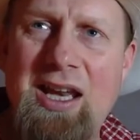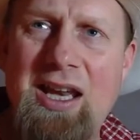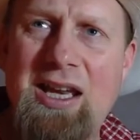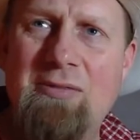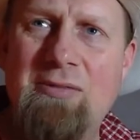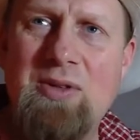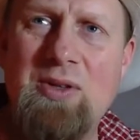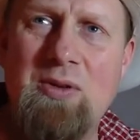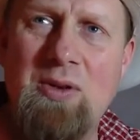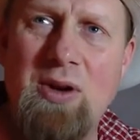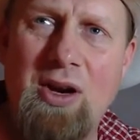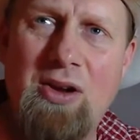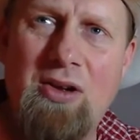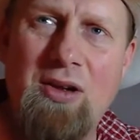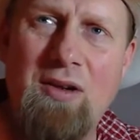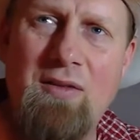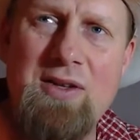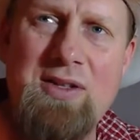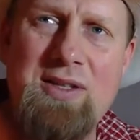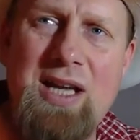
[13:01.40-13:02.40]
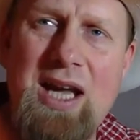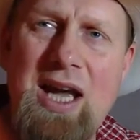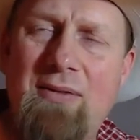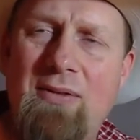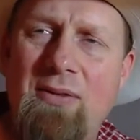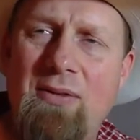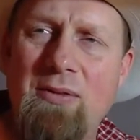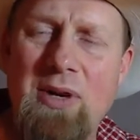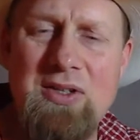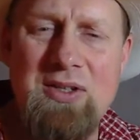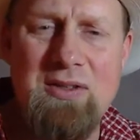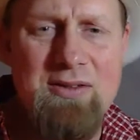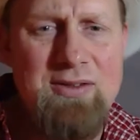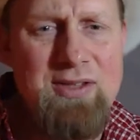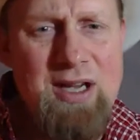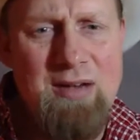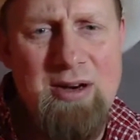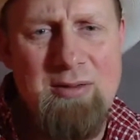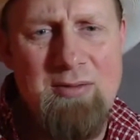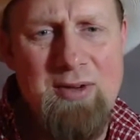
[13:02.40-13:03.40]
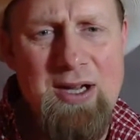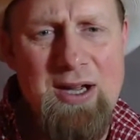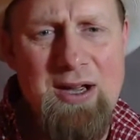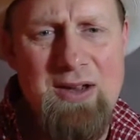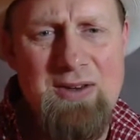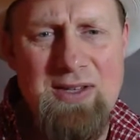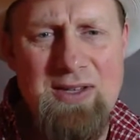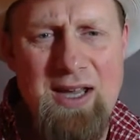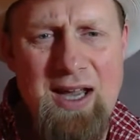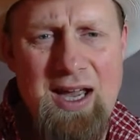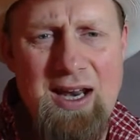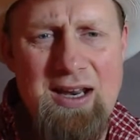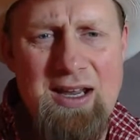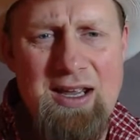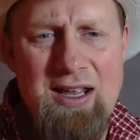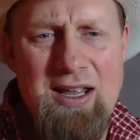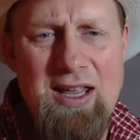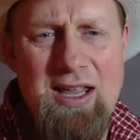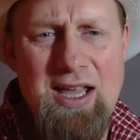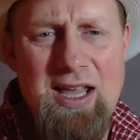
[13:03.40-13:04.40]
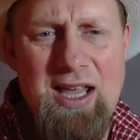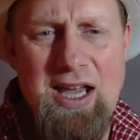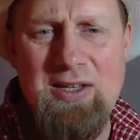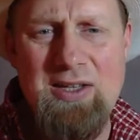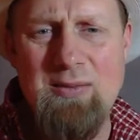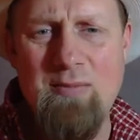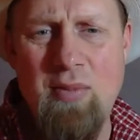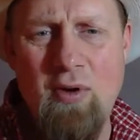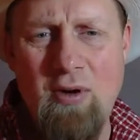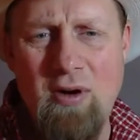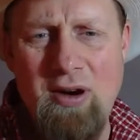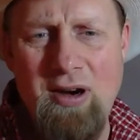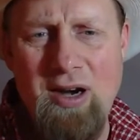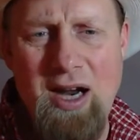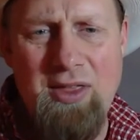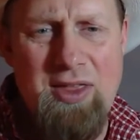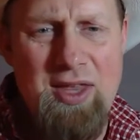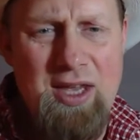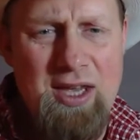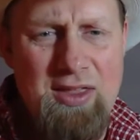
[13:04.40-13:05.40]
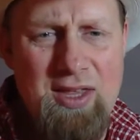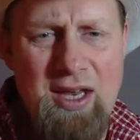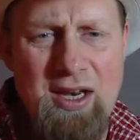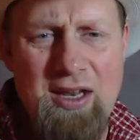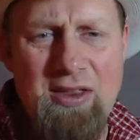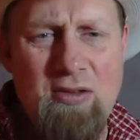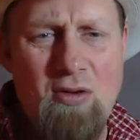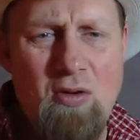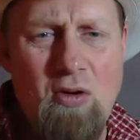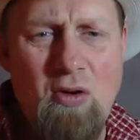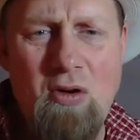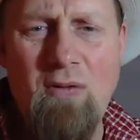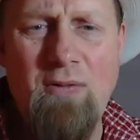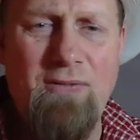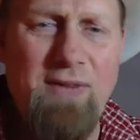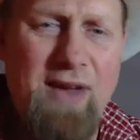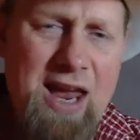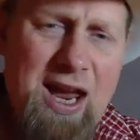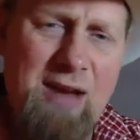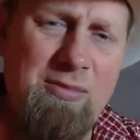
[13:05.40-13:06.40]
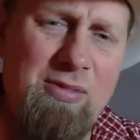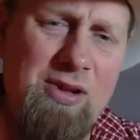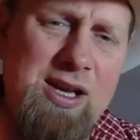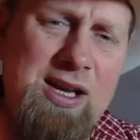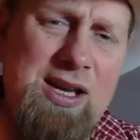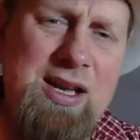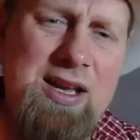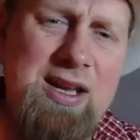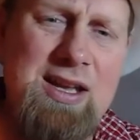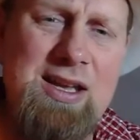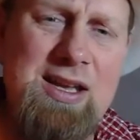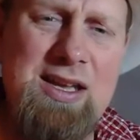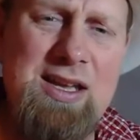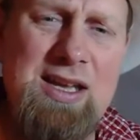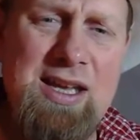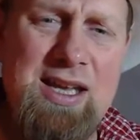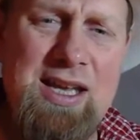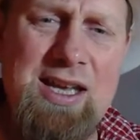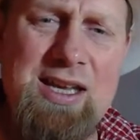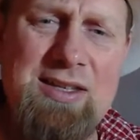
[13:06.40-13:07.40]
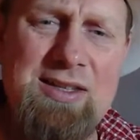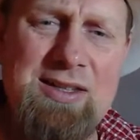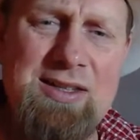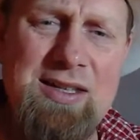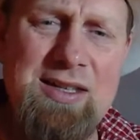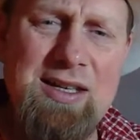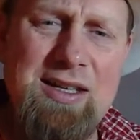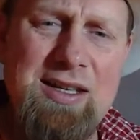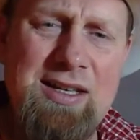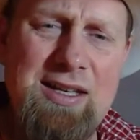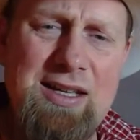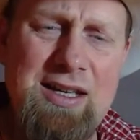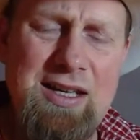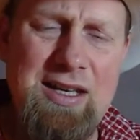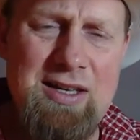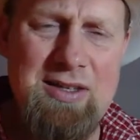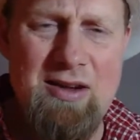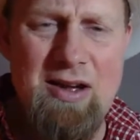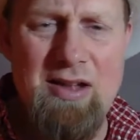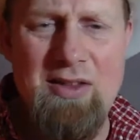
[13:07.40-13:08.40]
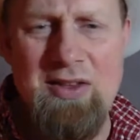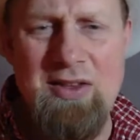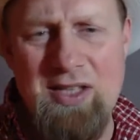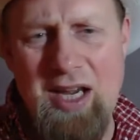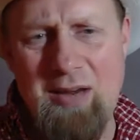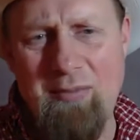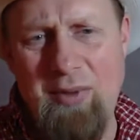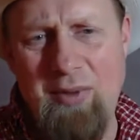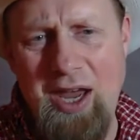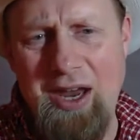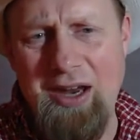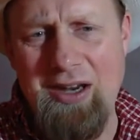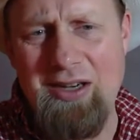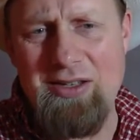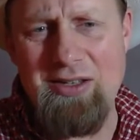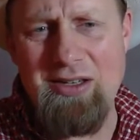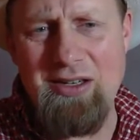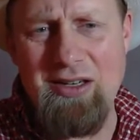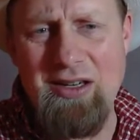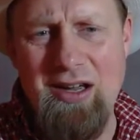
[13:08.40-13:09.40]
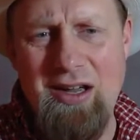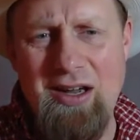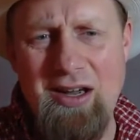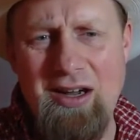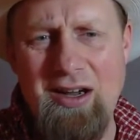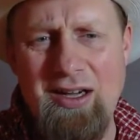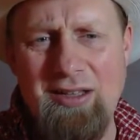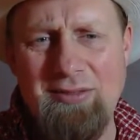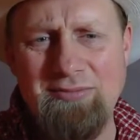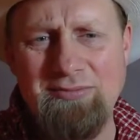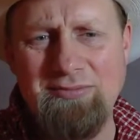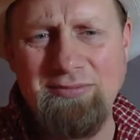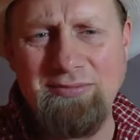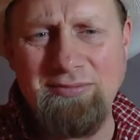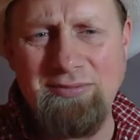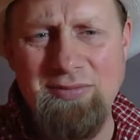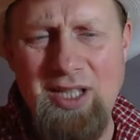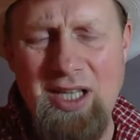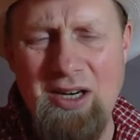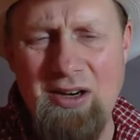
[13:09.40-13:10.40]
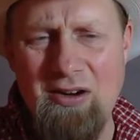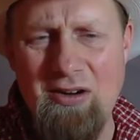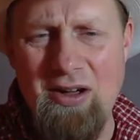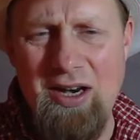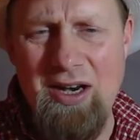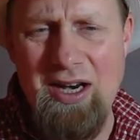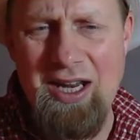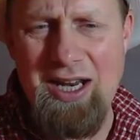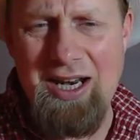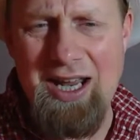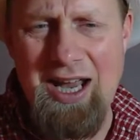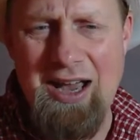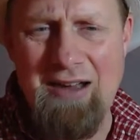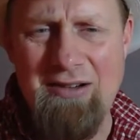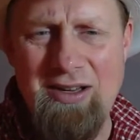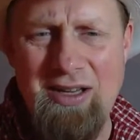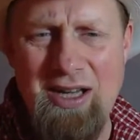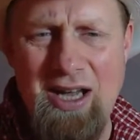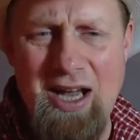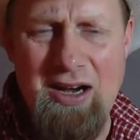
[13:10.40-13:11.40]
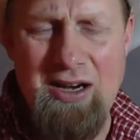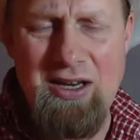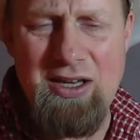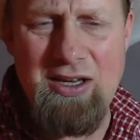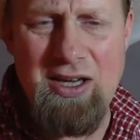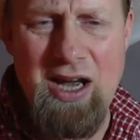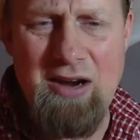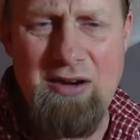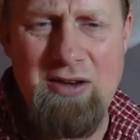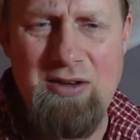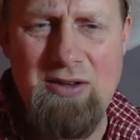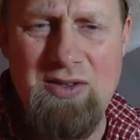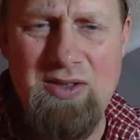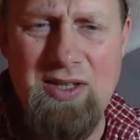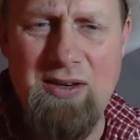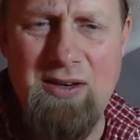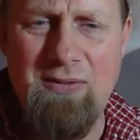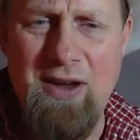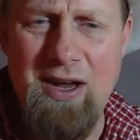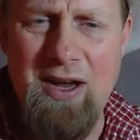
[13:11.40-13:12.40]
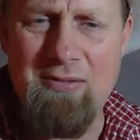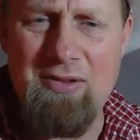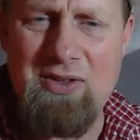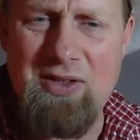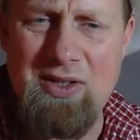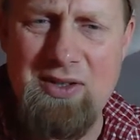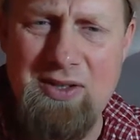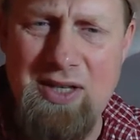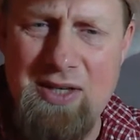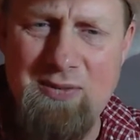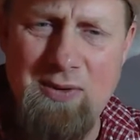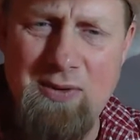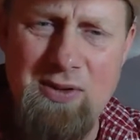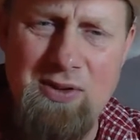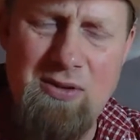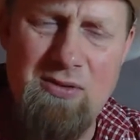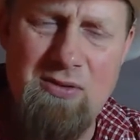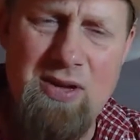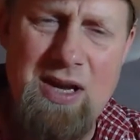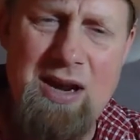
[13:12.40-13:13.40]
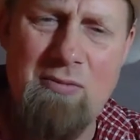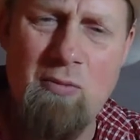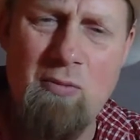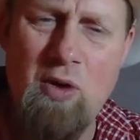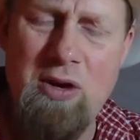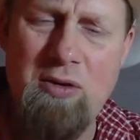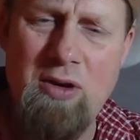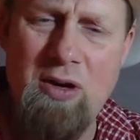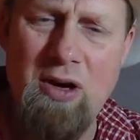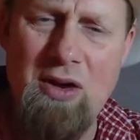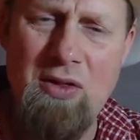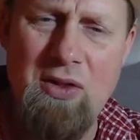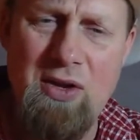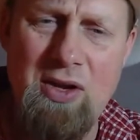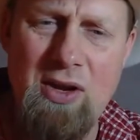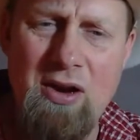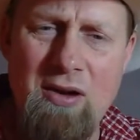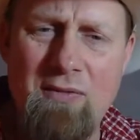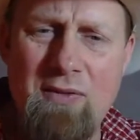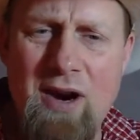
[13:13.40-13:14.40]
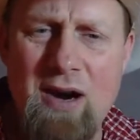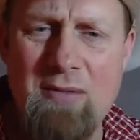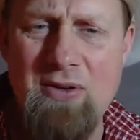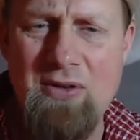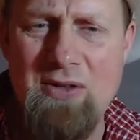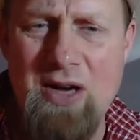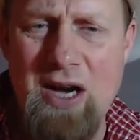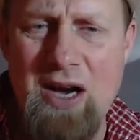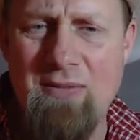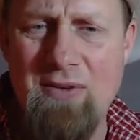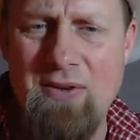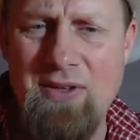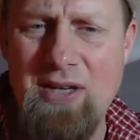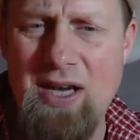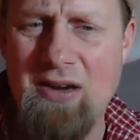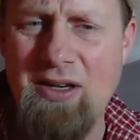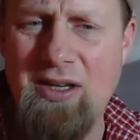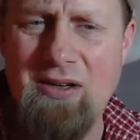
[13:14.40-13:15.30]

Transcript: he was critical of his dad for the rest of the summer because of that. Mm-hmm. It's important, I think, that the whole family is on the same page. You know, and how do you see families successfully do that? When you're at the Young Farmers Conference, what